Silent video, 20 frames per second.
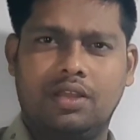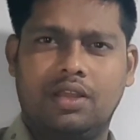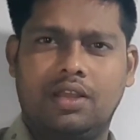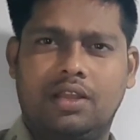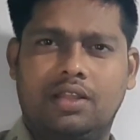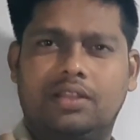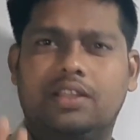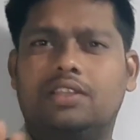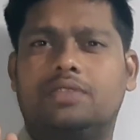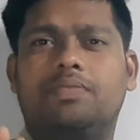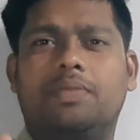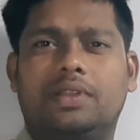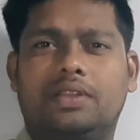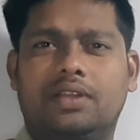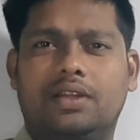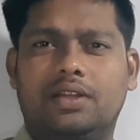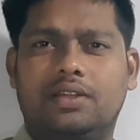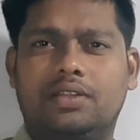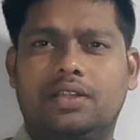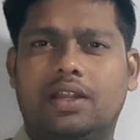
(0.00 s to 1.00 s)
This
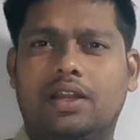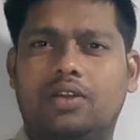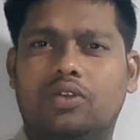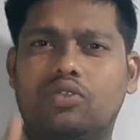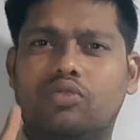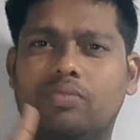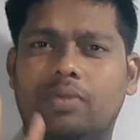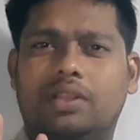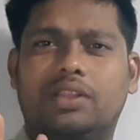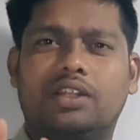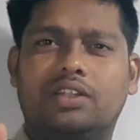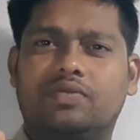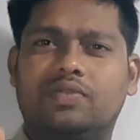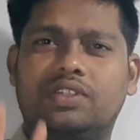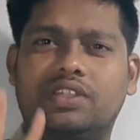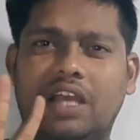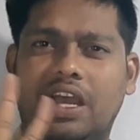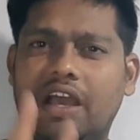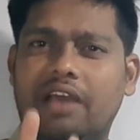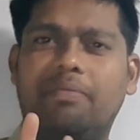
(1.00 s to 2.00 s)
method, there are 2 methods which
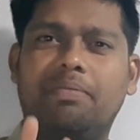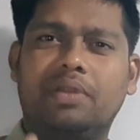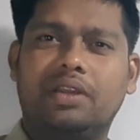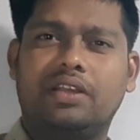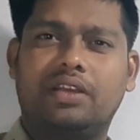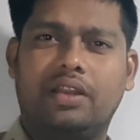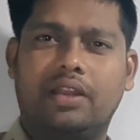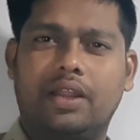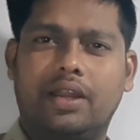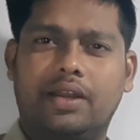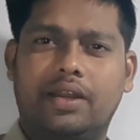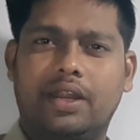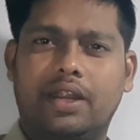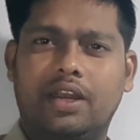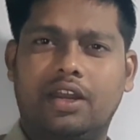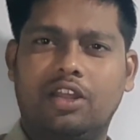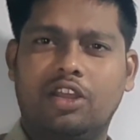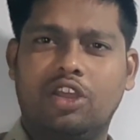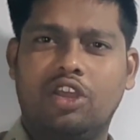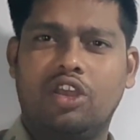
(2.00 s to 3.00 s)
have been
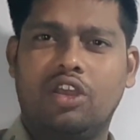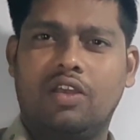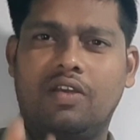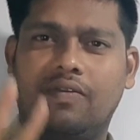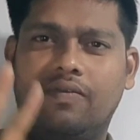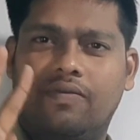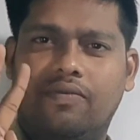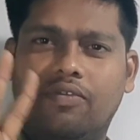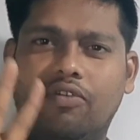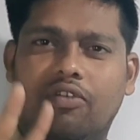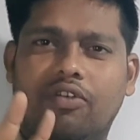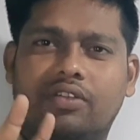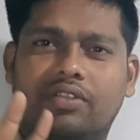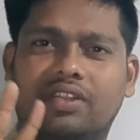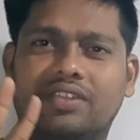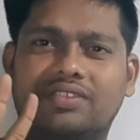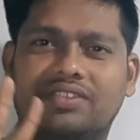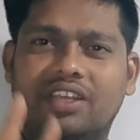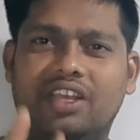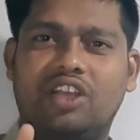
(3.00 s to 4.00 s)
created for the
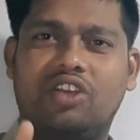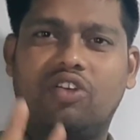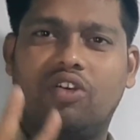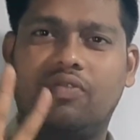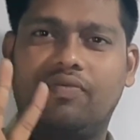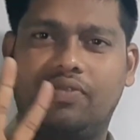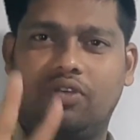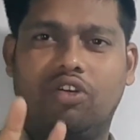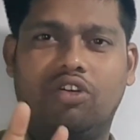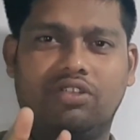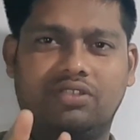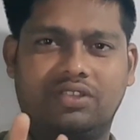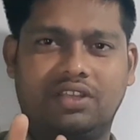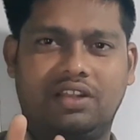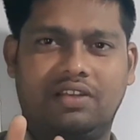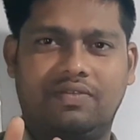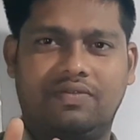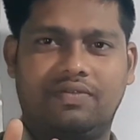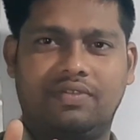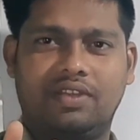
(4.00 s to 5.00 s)
sake of
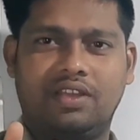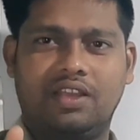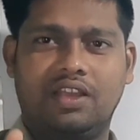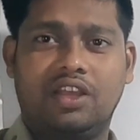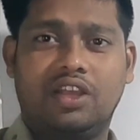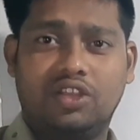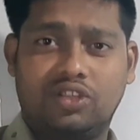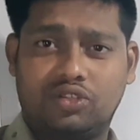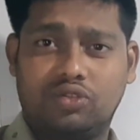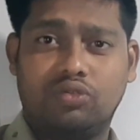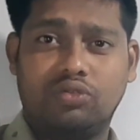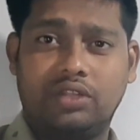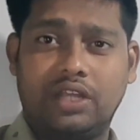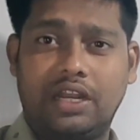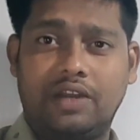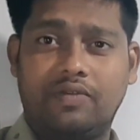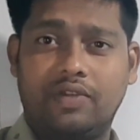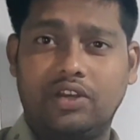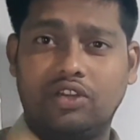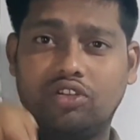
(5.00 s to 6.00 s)
yourself, so that
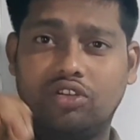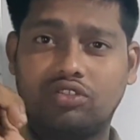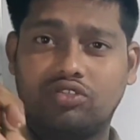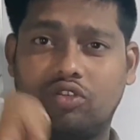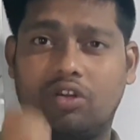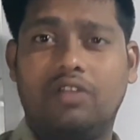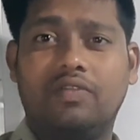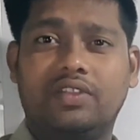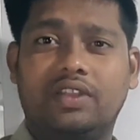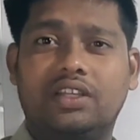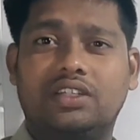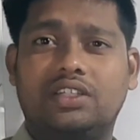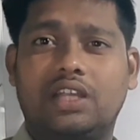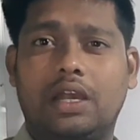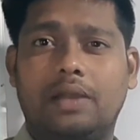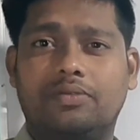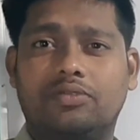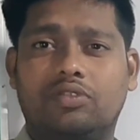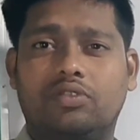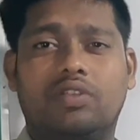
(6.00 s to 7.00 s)
when you are solving this
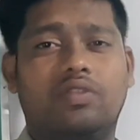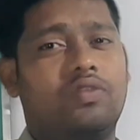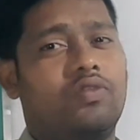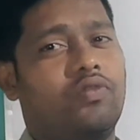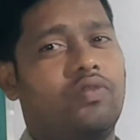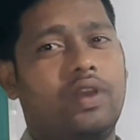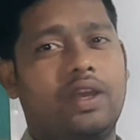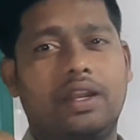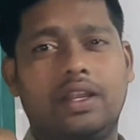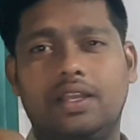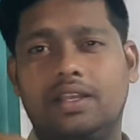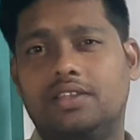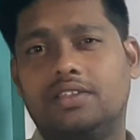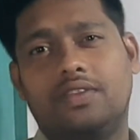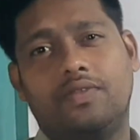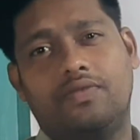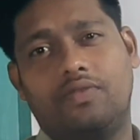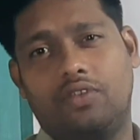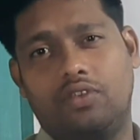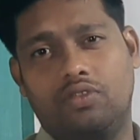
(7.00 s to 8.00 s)
type, so it will be very easy
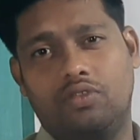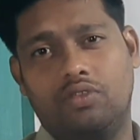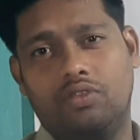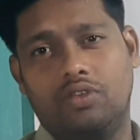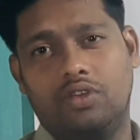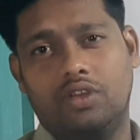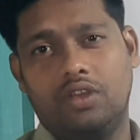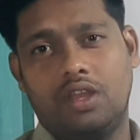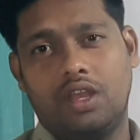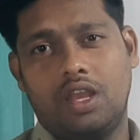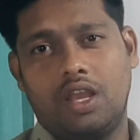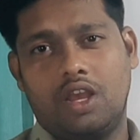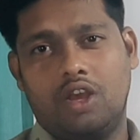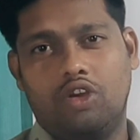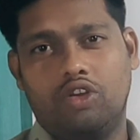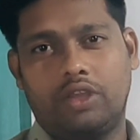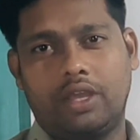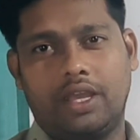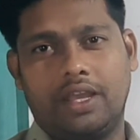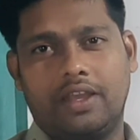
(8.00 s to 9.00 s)
for you.
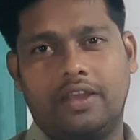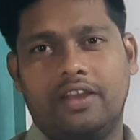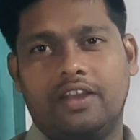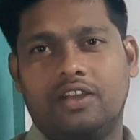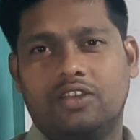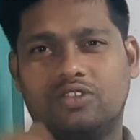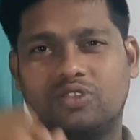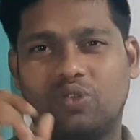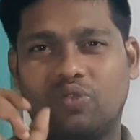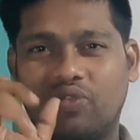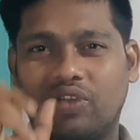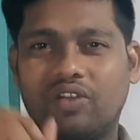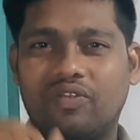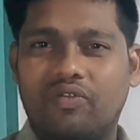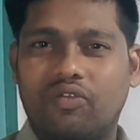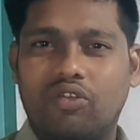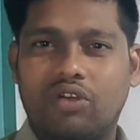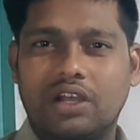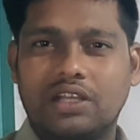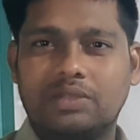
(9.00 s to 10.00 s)
Okay, so we will
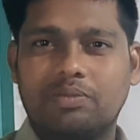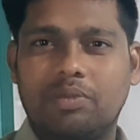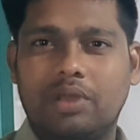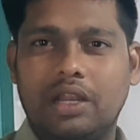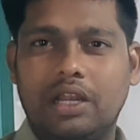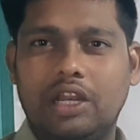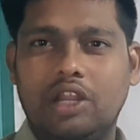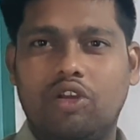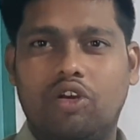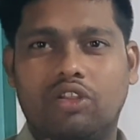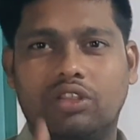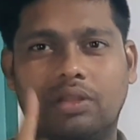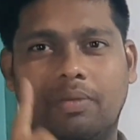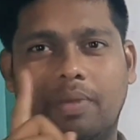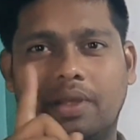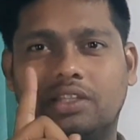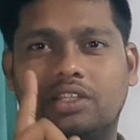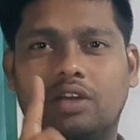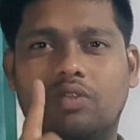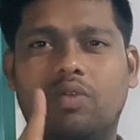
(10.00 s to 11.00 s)
focus mainly on the
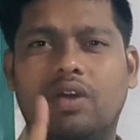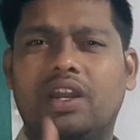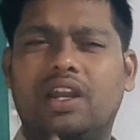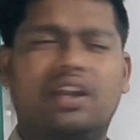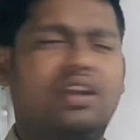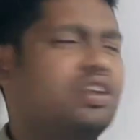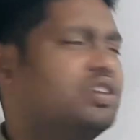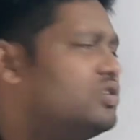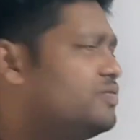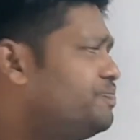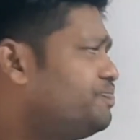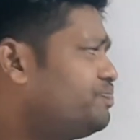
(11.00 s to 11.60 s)
method 1. At least